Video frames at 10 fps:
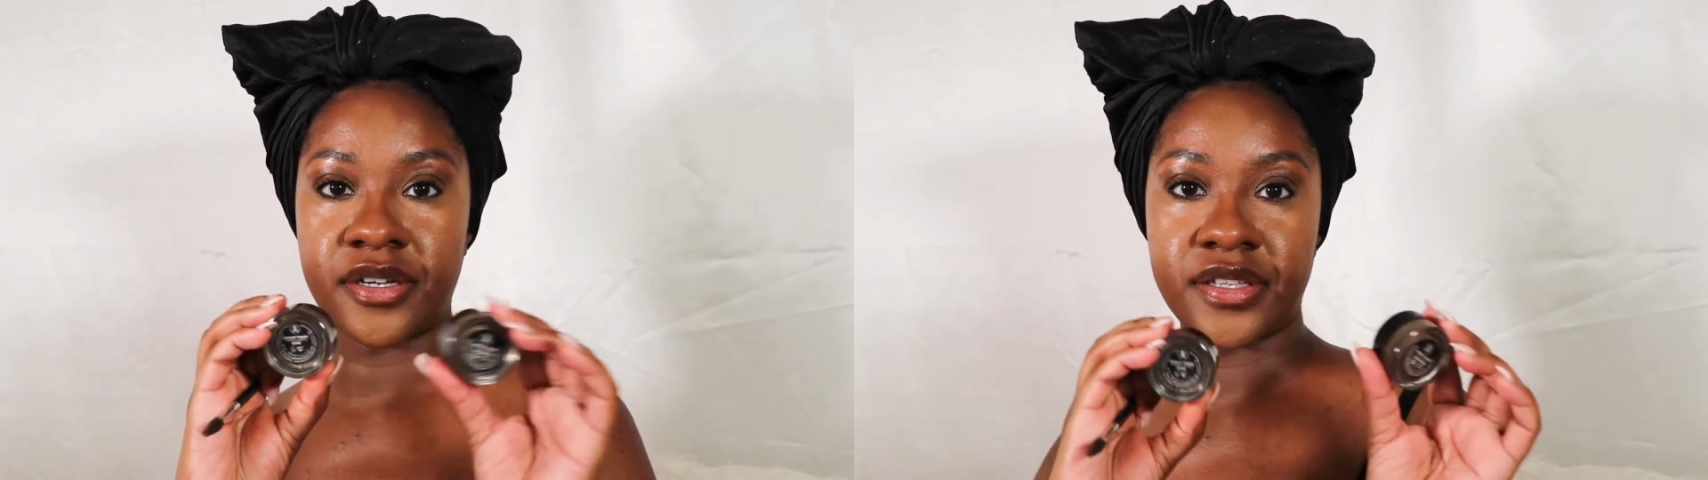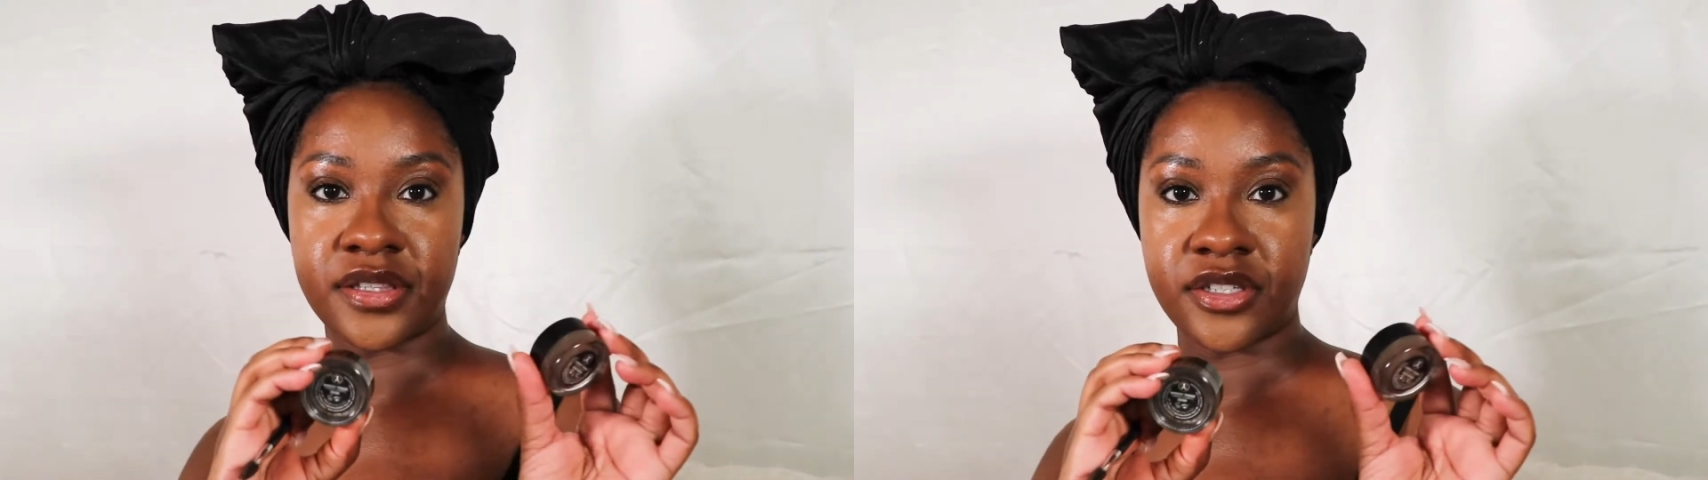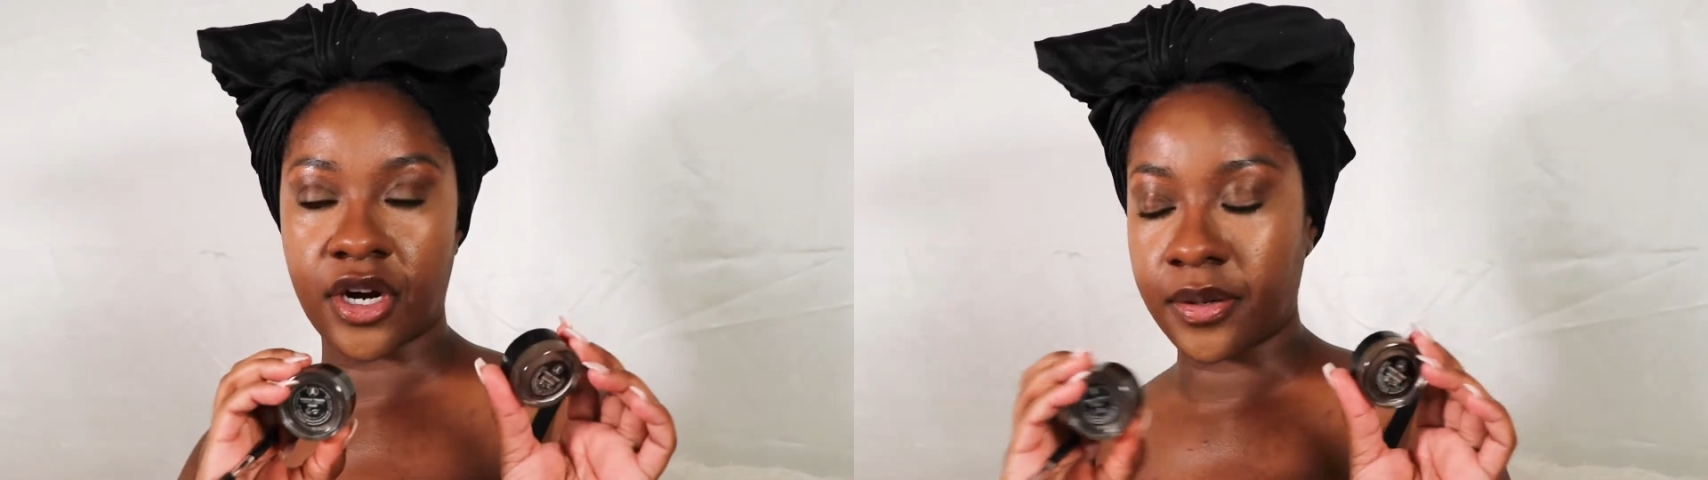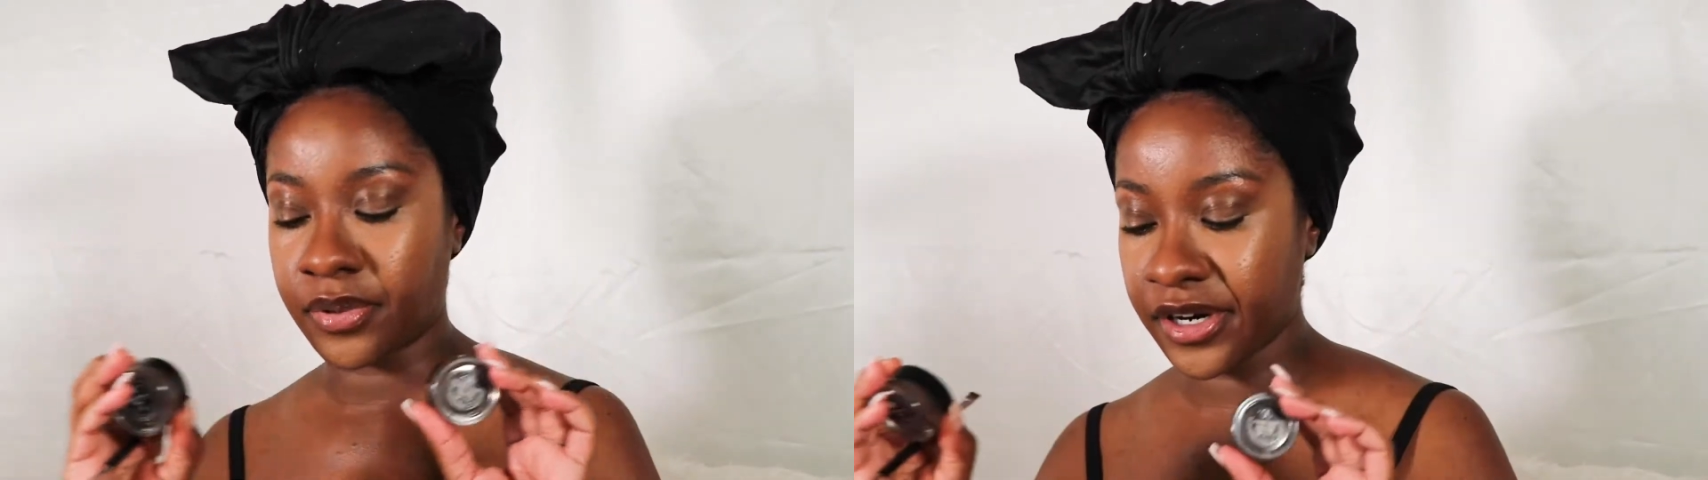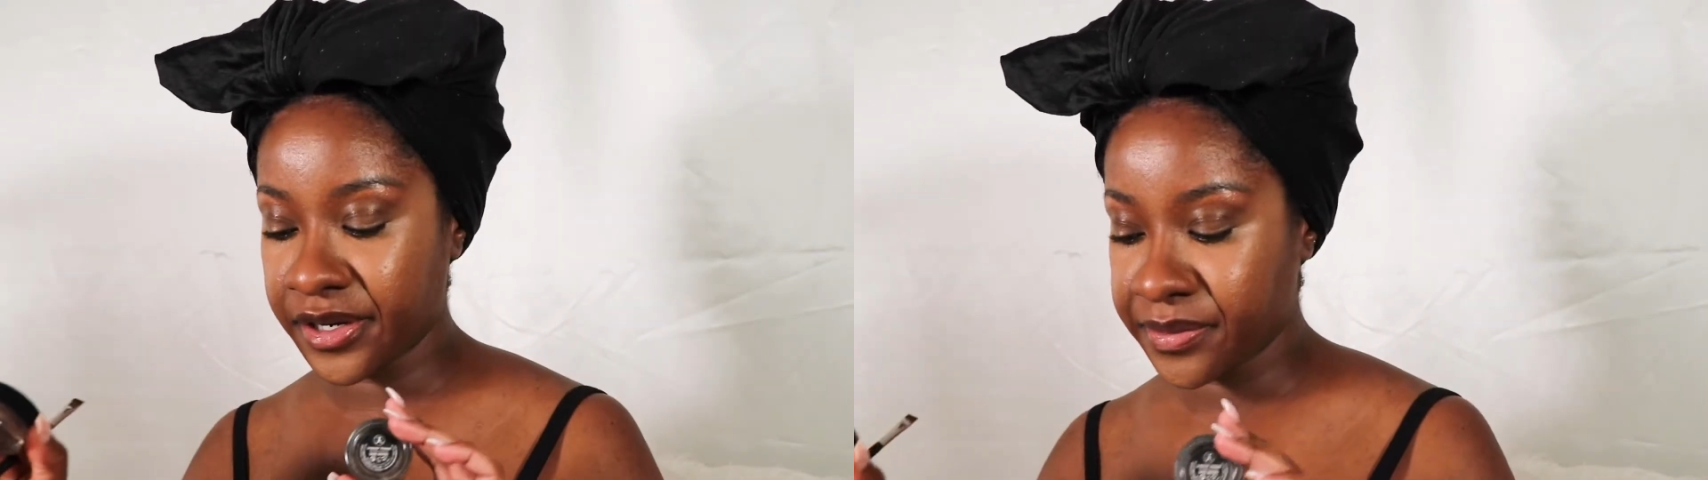than the dark
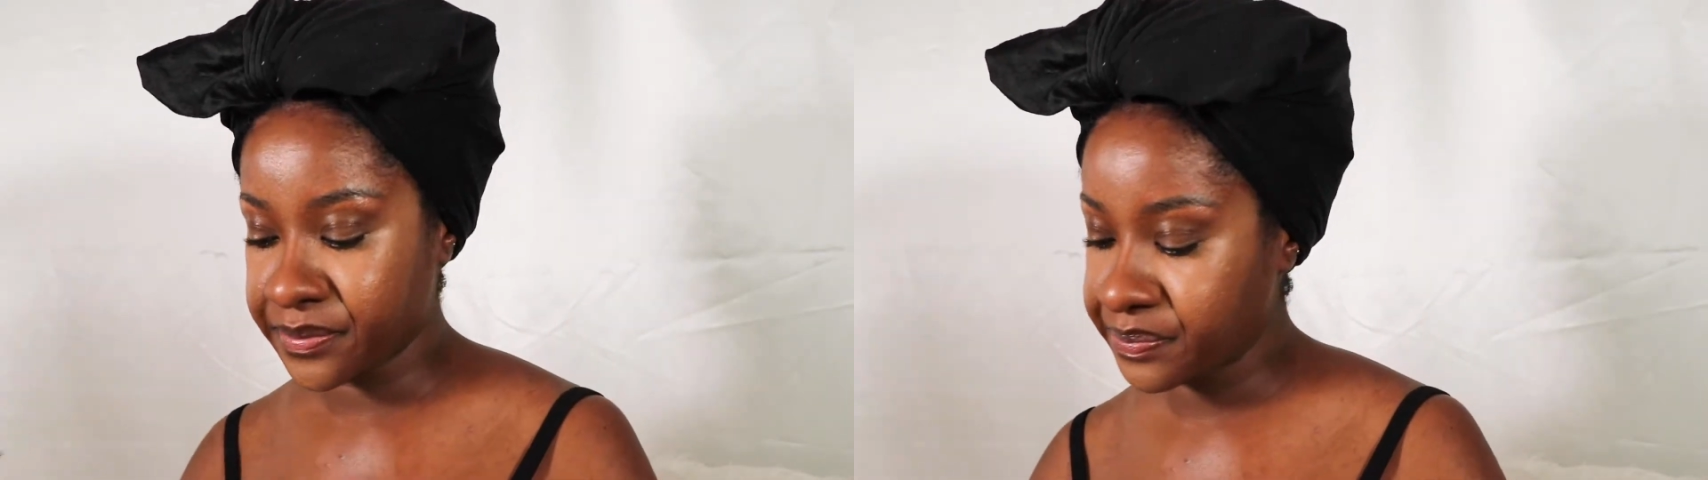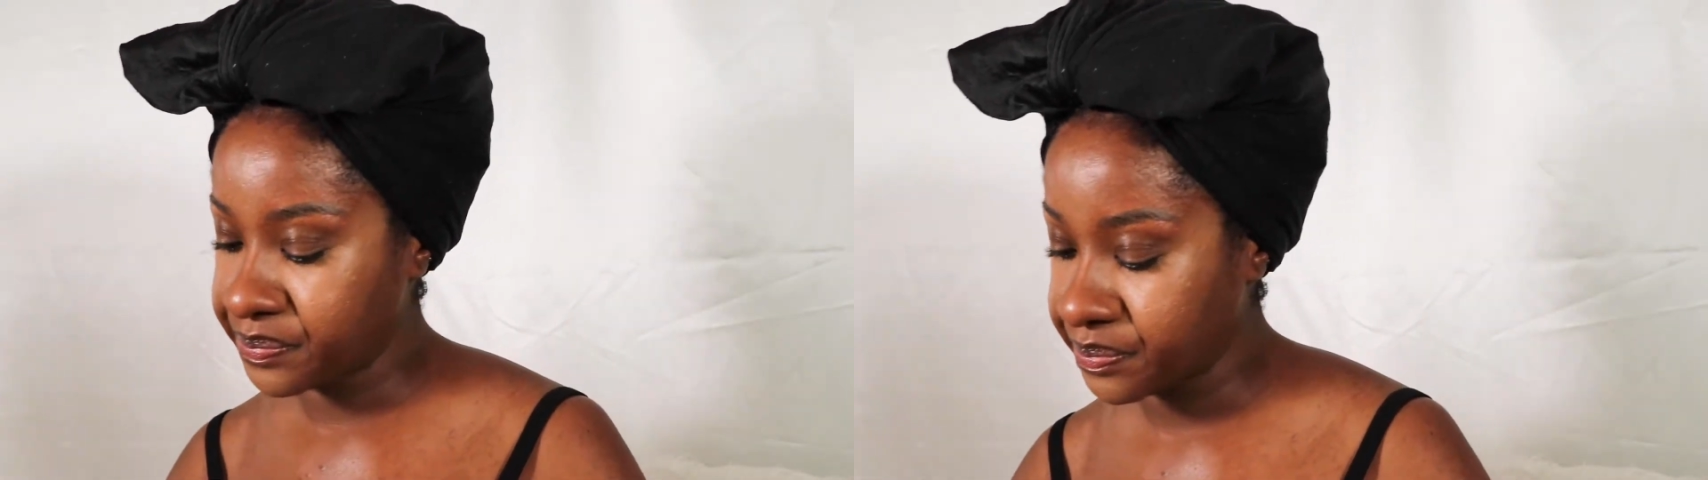brown.